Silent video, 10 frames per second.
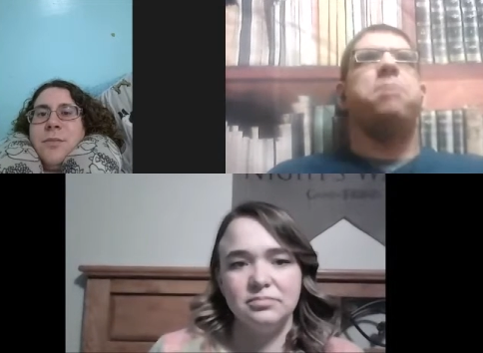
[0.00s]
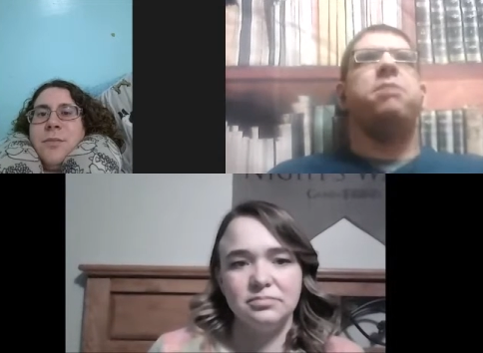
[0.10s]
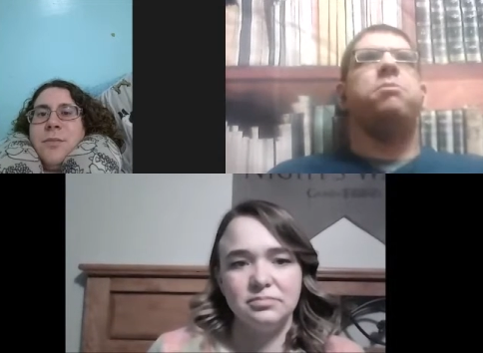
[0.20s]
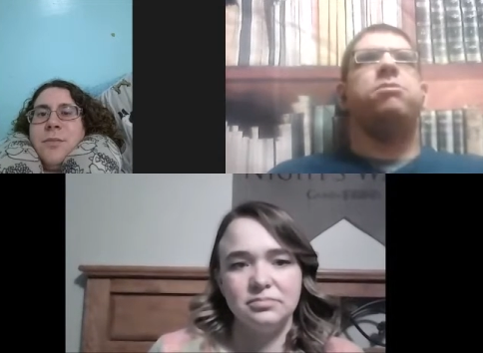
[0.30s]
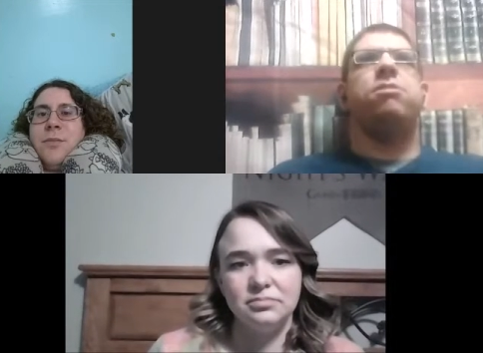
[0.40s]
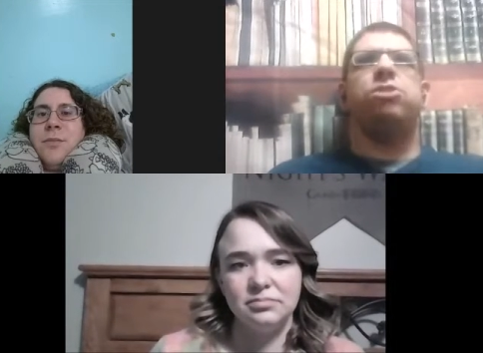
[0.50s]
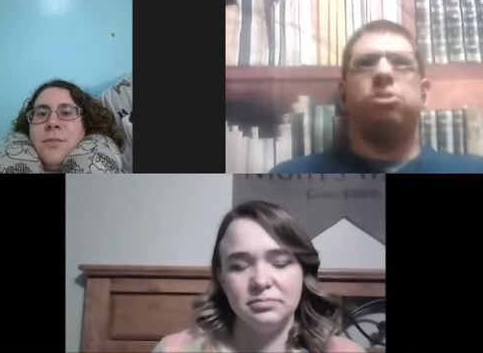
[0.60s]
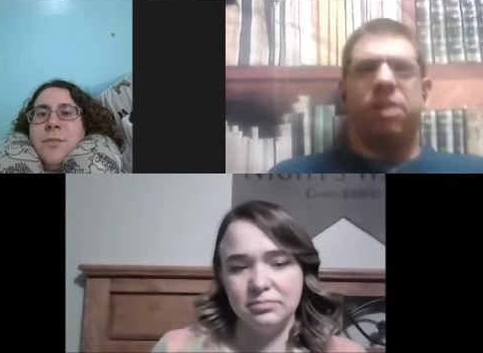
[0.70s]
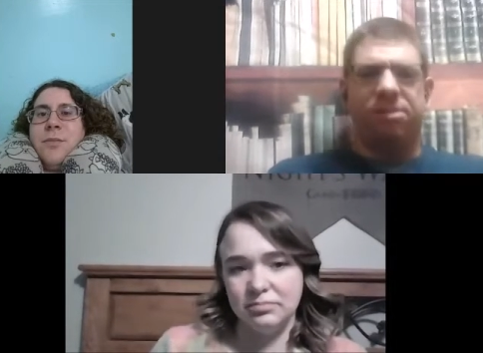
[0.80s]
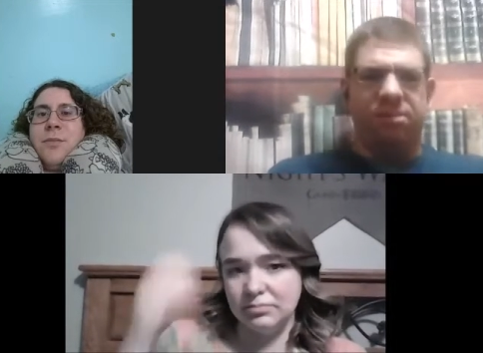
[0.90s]
Speaker 1: but it was
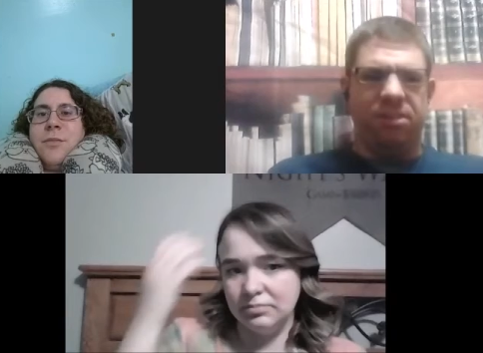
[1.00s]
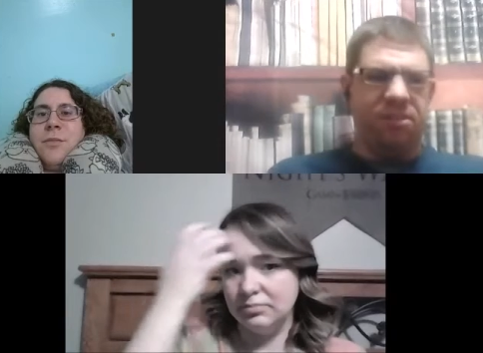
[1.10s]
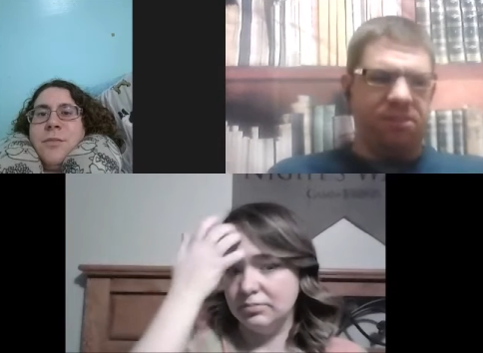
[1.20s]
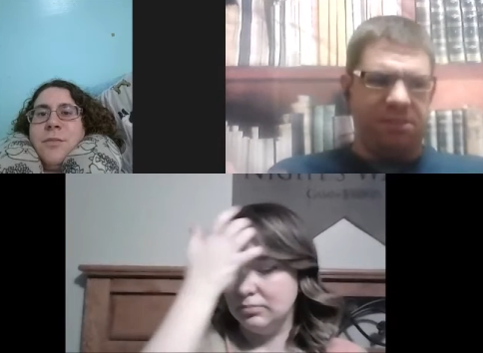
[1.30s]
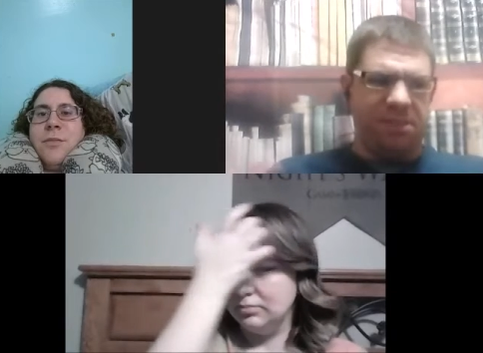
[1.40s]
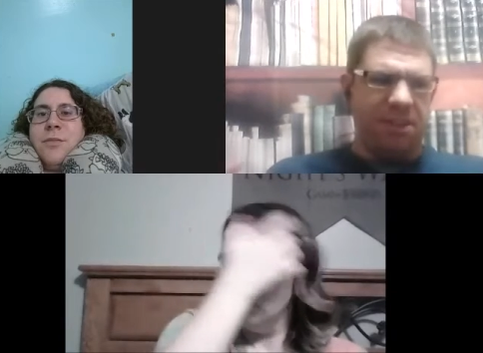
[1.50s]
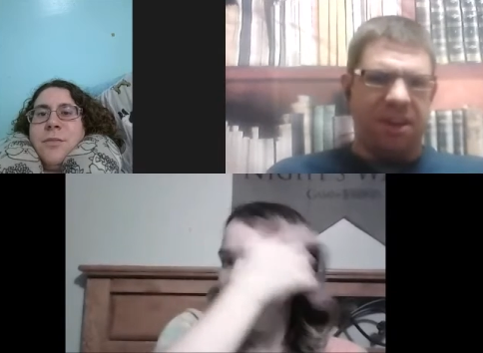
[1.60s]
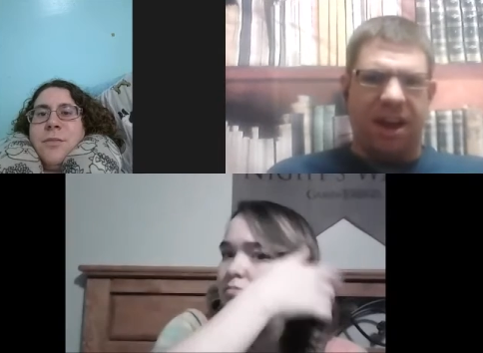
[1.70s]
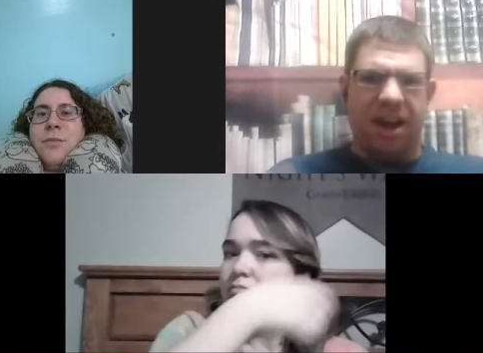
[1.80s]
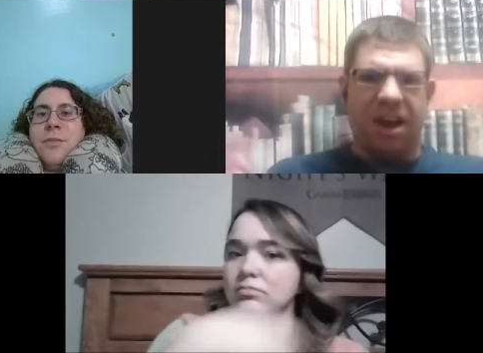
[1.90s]
interesting to see
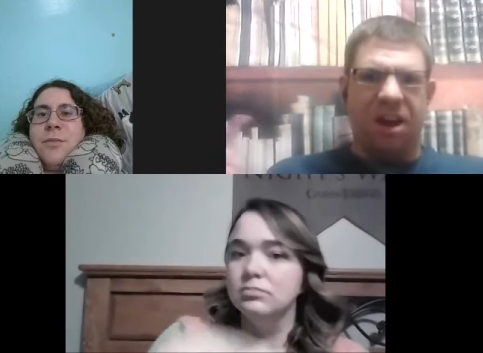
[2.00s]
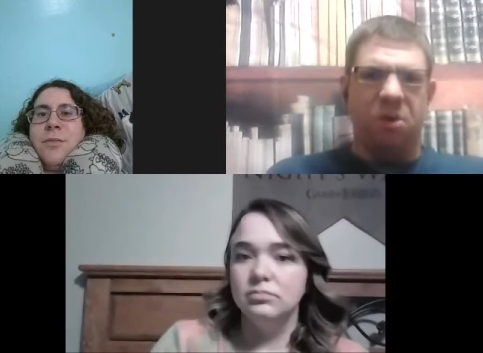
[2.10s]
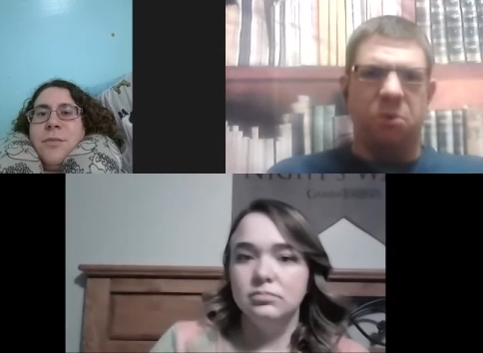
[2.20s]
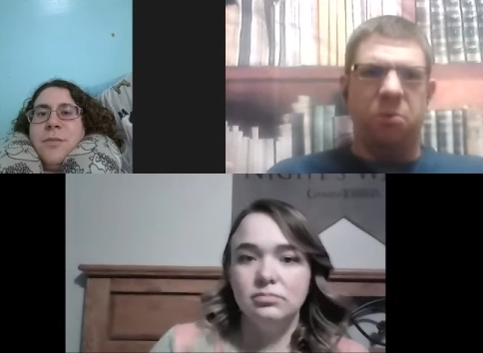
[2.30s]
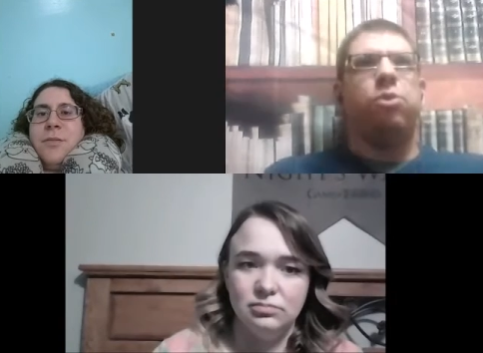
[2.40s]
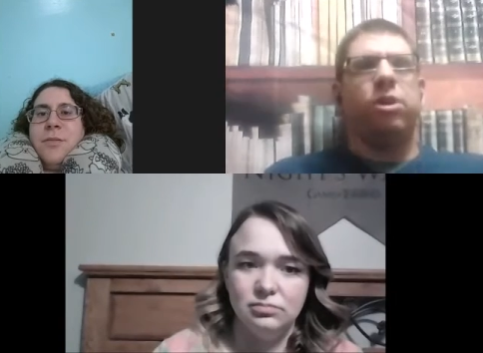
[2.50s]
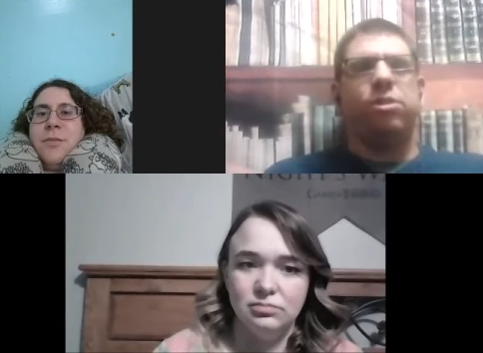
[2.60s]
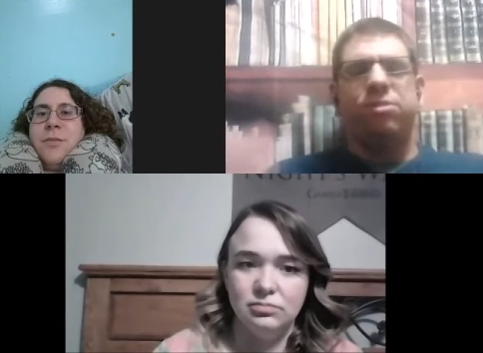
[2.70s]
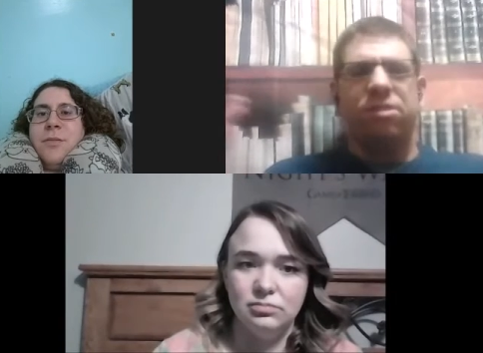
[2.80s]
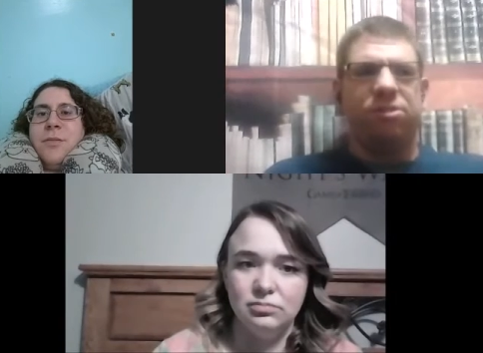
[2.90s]
how
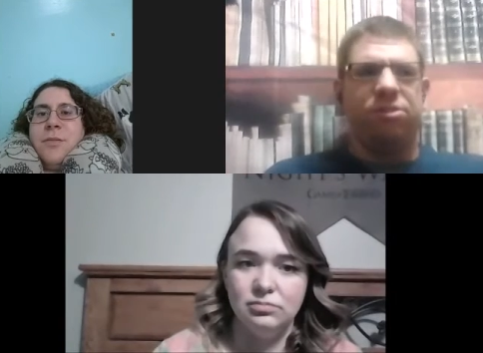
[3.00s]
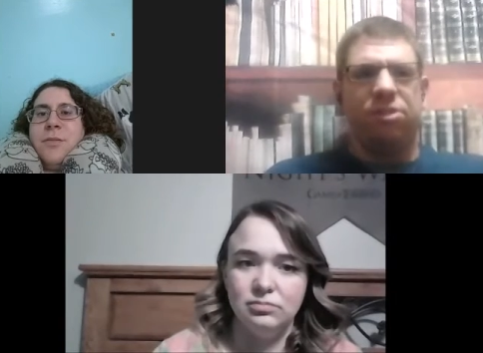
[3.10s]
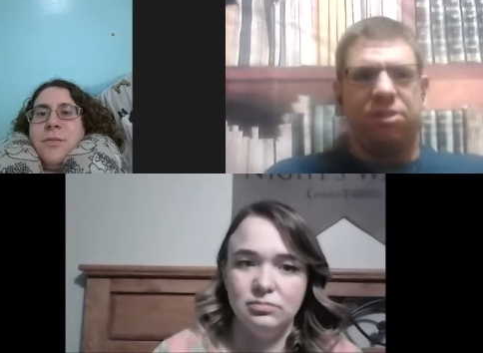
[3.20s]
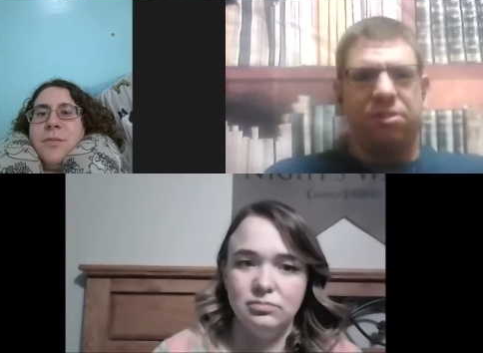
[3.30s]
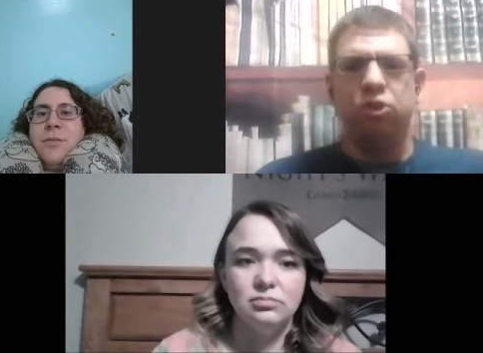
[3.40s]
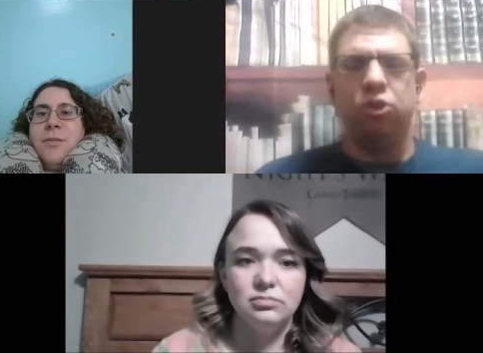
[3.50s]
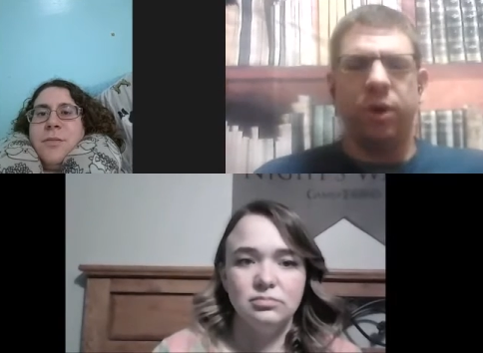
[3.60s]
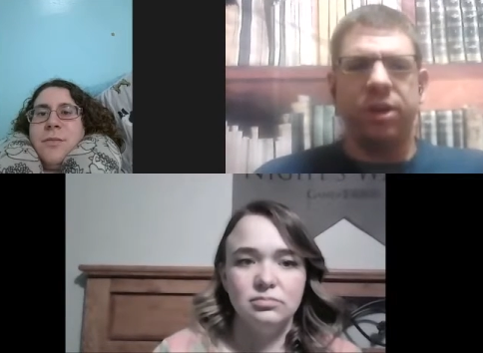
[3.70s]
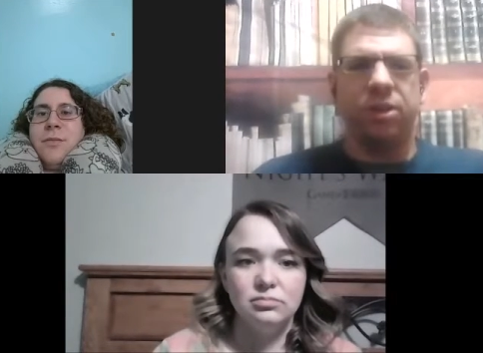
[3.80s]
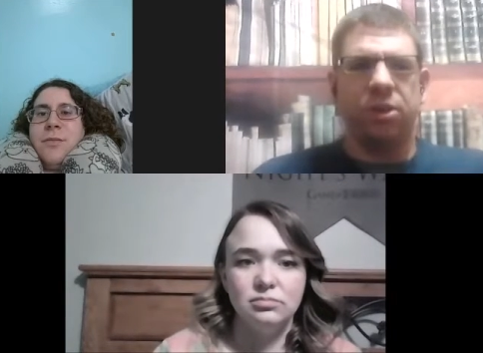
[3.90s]
york's sister
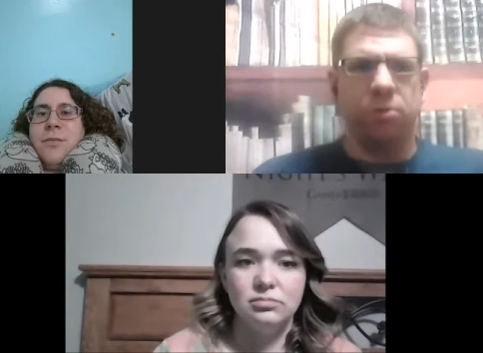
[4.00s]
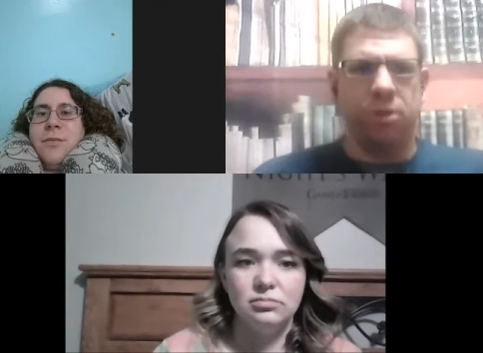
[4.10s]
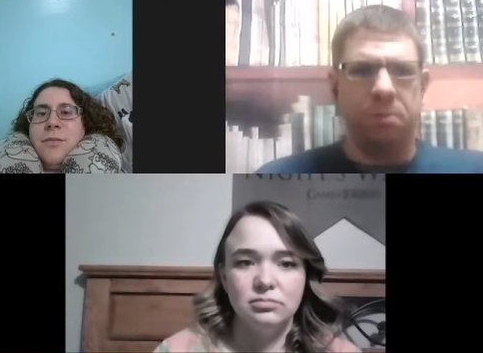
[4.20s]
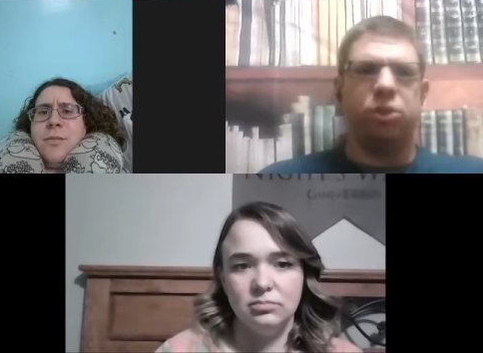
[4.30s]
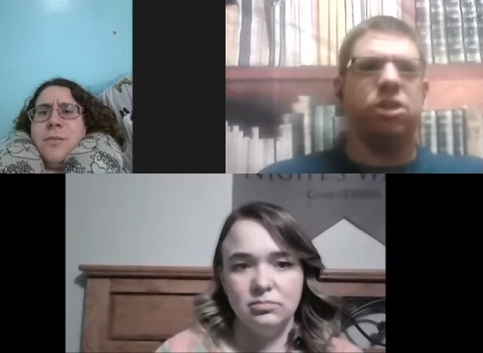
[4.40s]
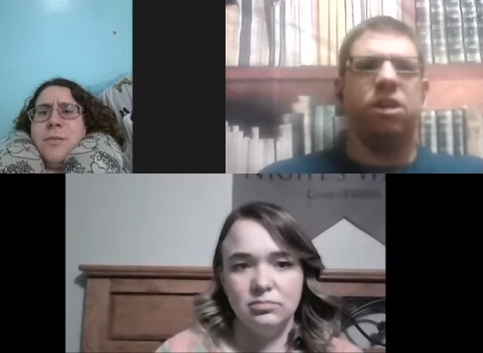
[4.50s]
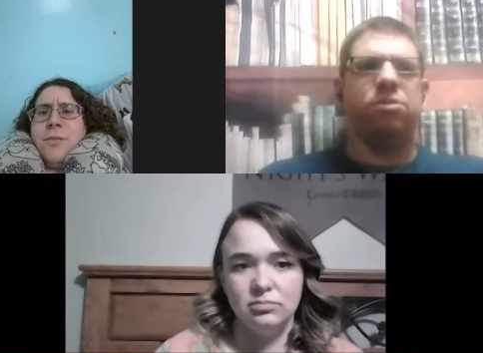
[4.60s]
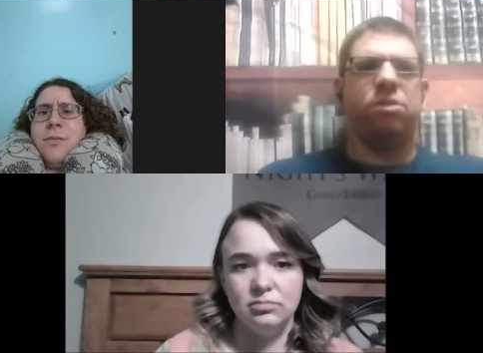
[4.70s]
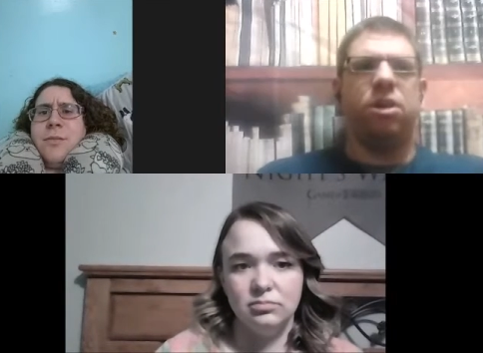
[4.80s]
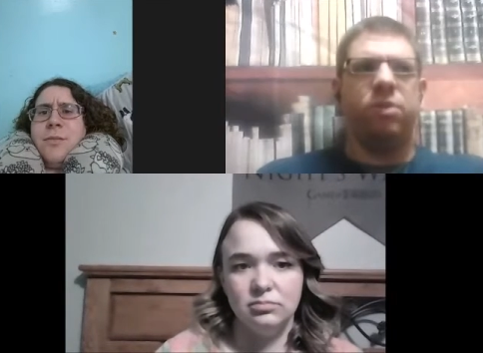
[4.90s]
joined the group she
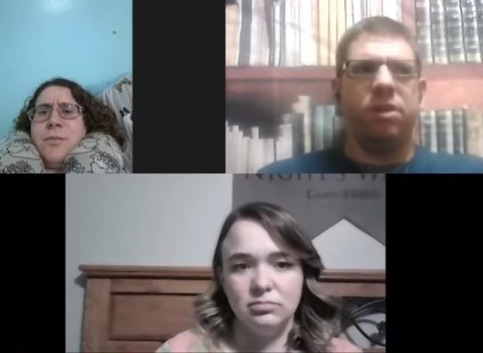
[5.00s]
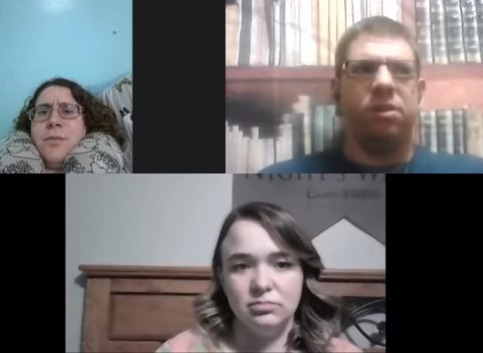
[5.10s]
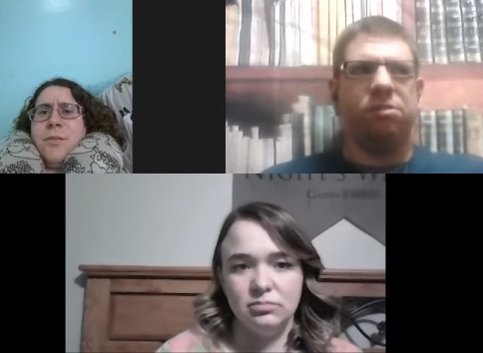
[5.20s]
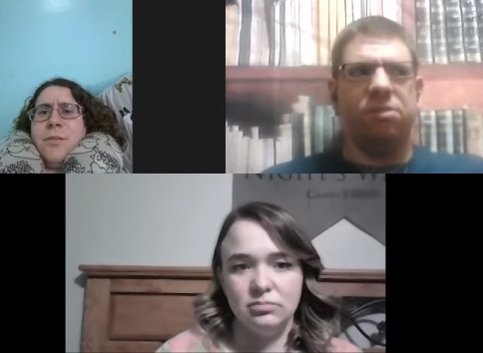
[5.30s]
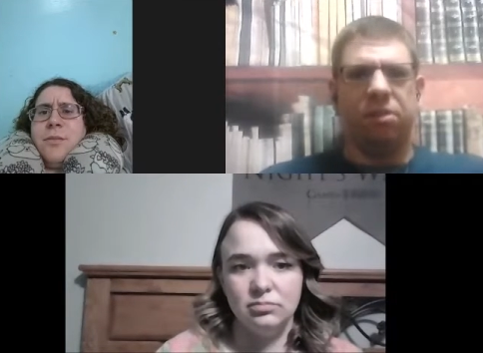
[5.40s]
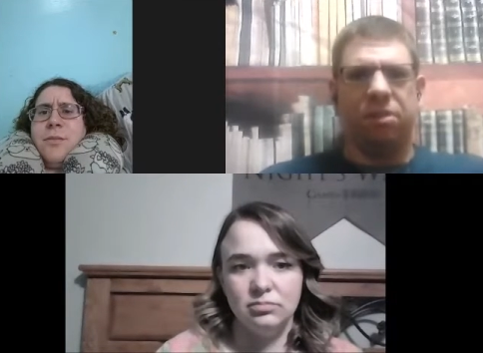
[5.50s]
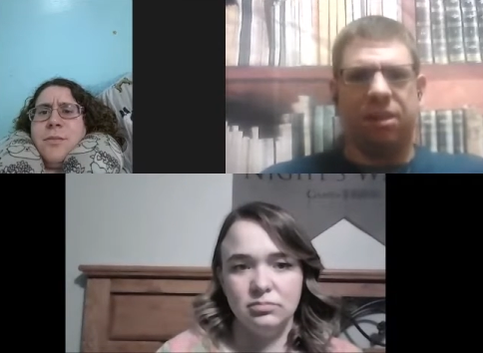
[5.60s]
doesn't know that he's still